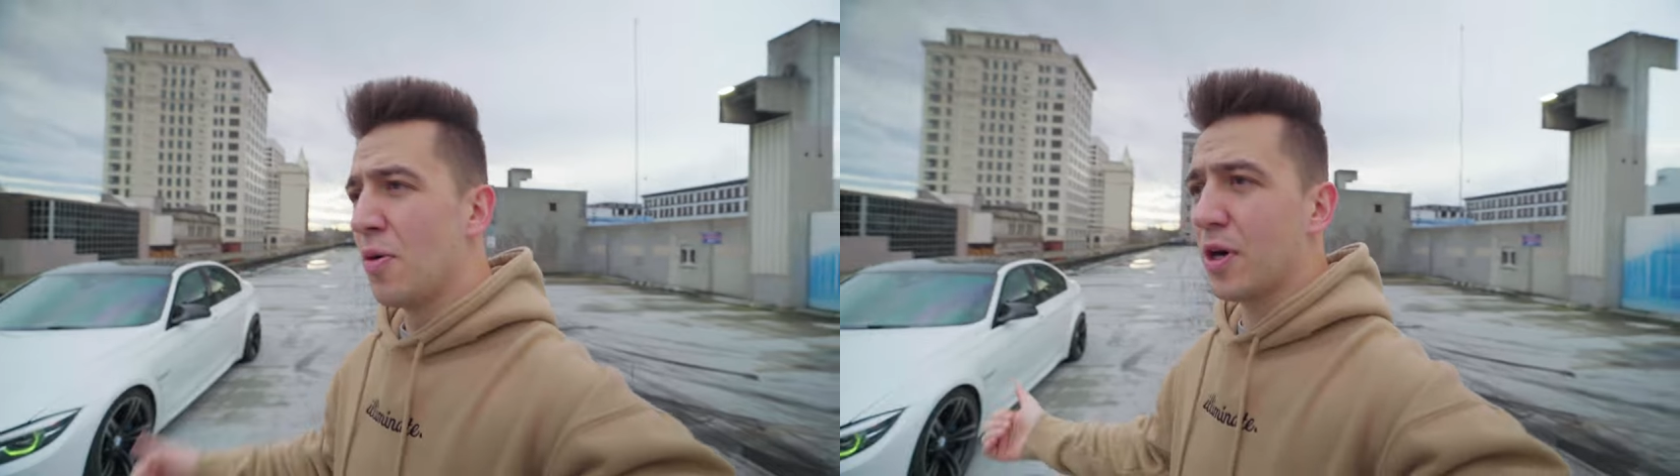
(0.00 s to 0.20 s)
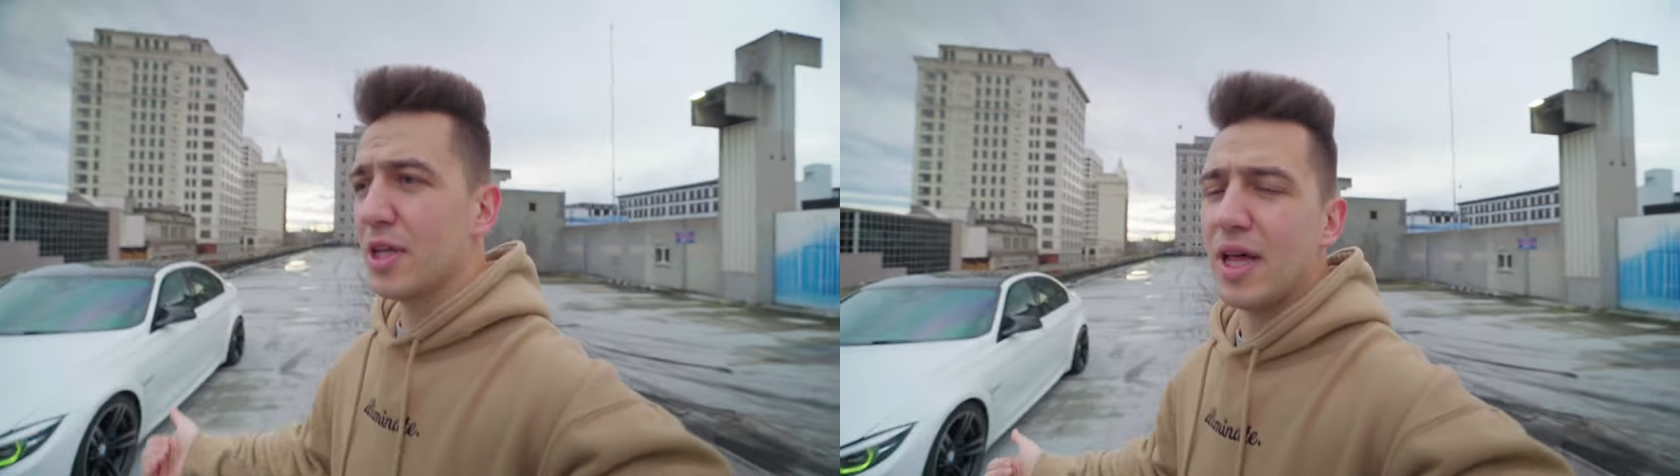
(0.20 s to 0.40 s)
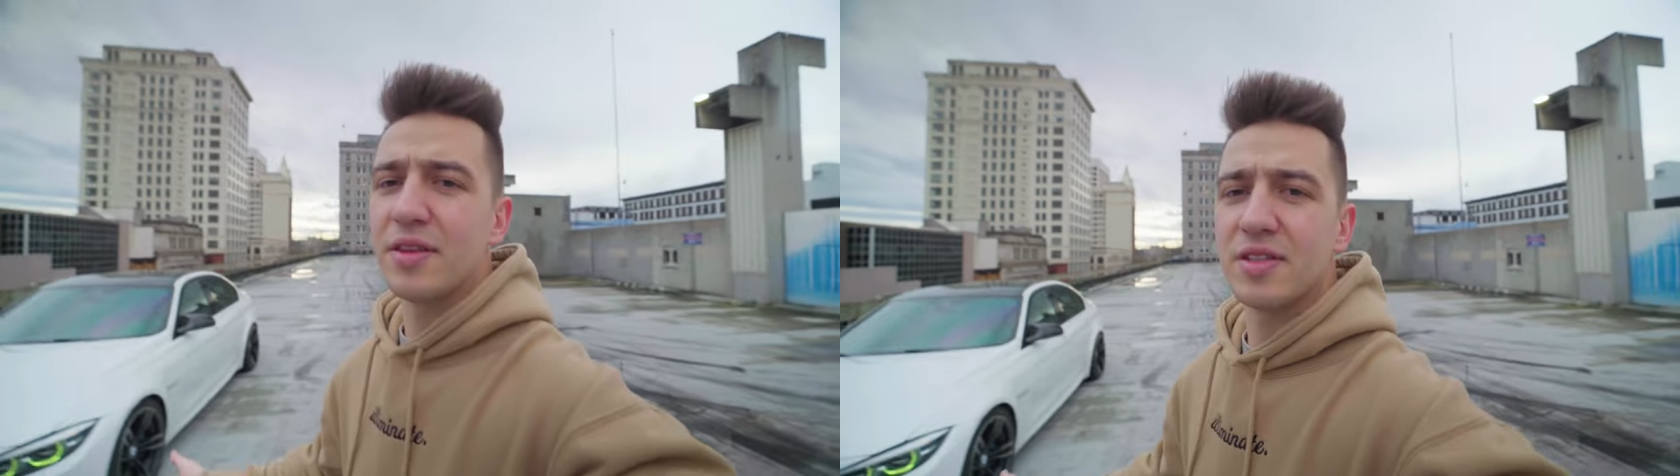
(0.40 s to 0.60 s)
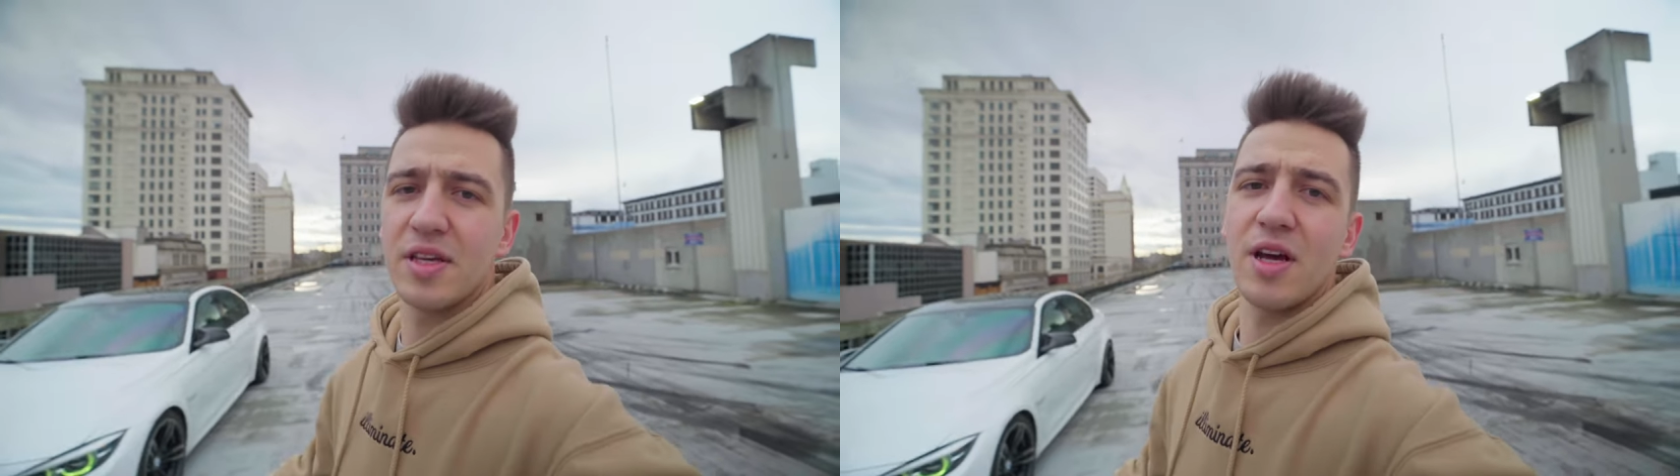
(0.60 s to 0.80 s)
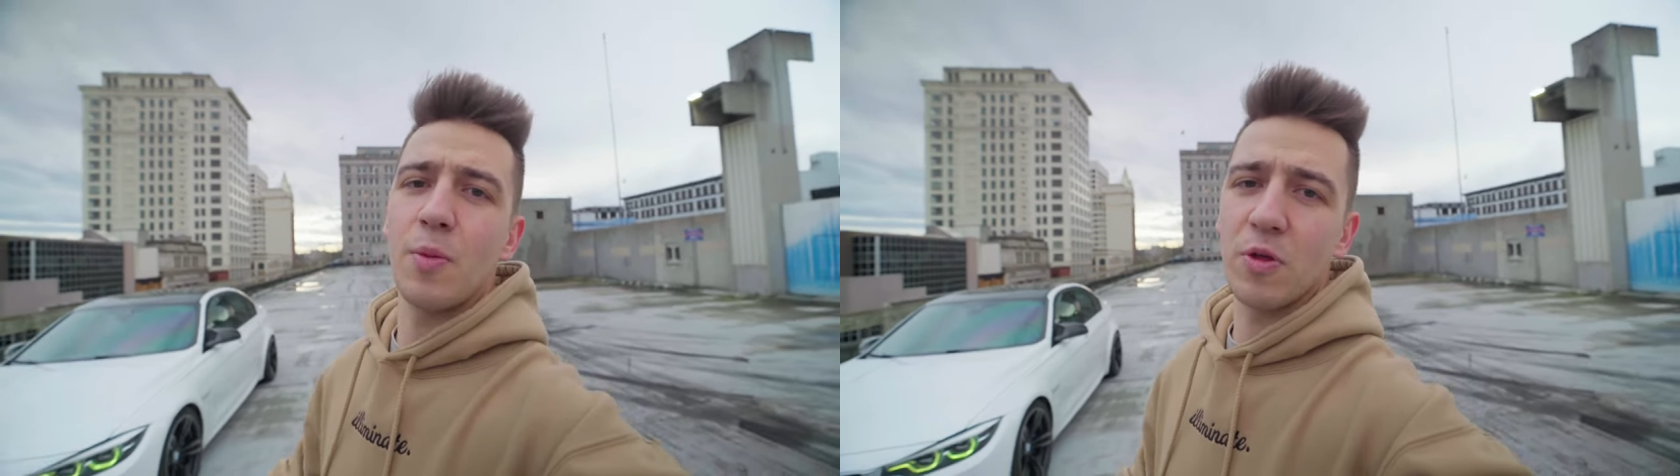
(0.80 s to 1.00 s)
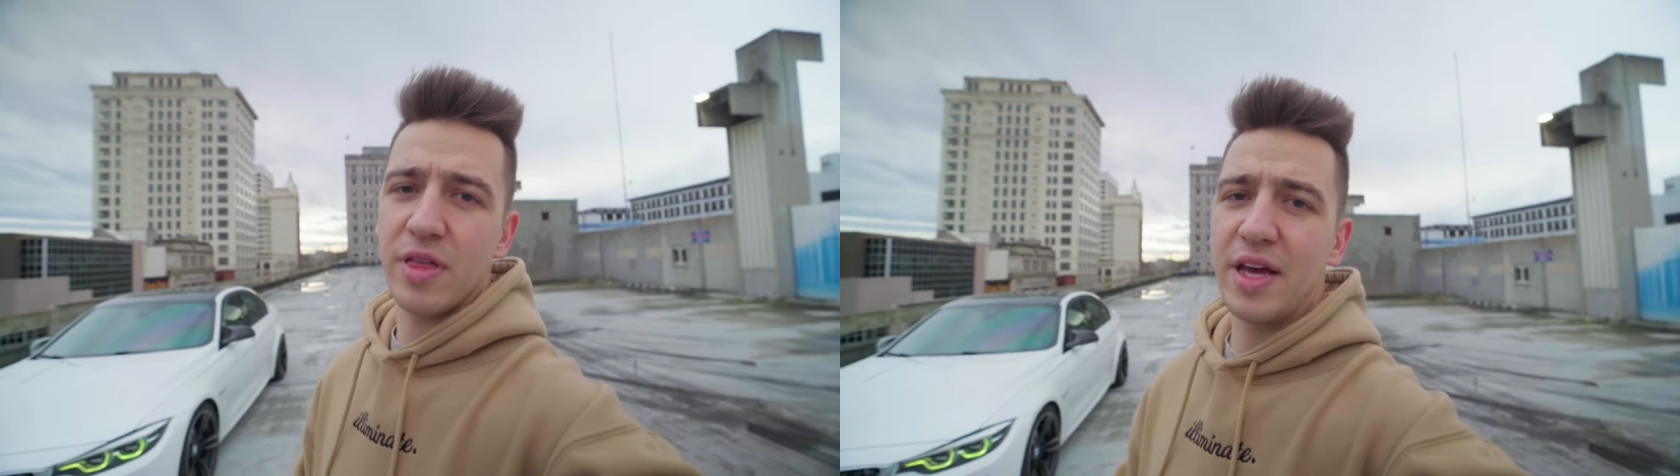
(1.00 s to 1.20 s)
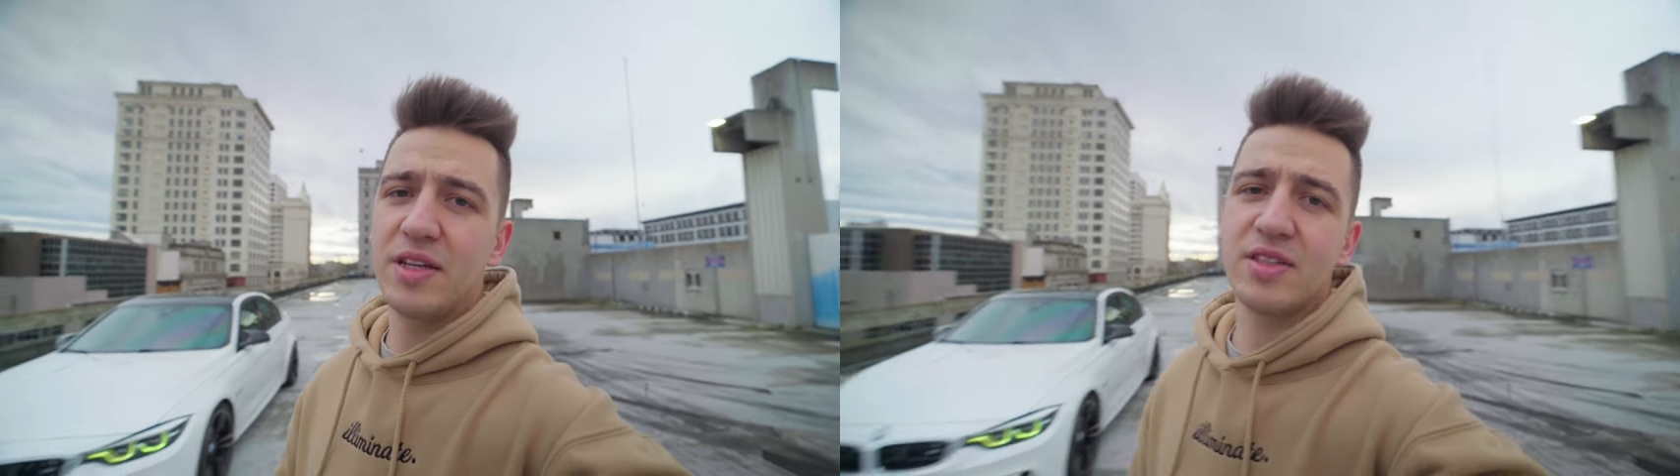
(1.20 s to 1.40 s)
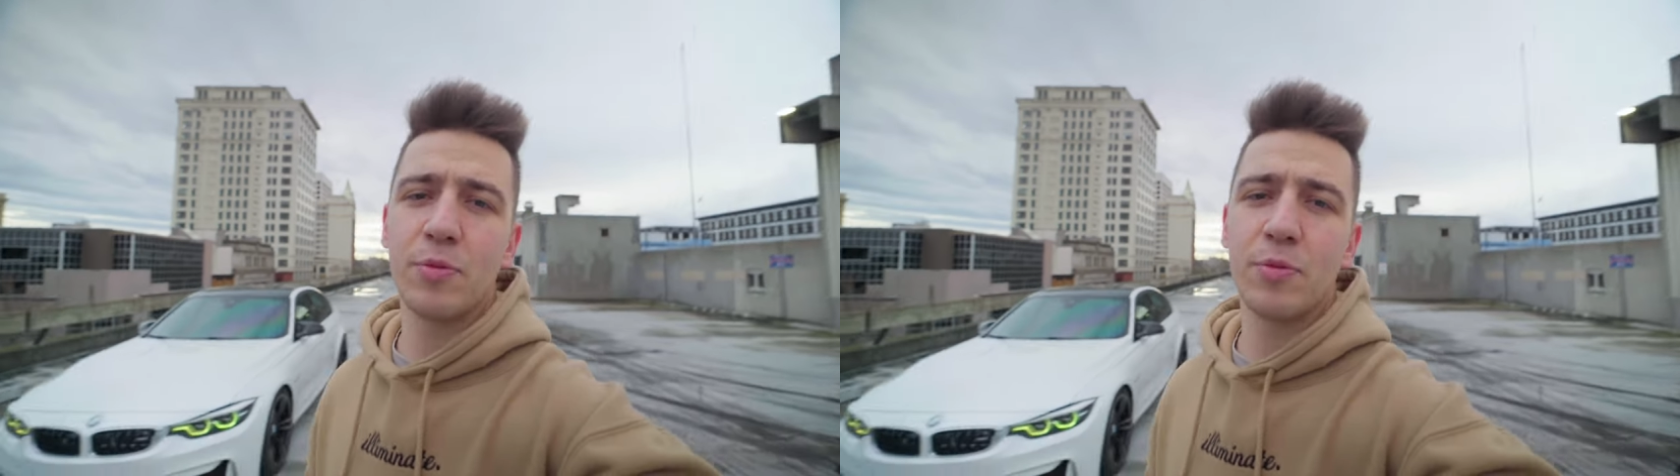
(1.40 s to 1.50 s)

we're gonna line this thing up with Eddie's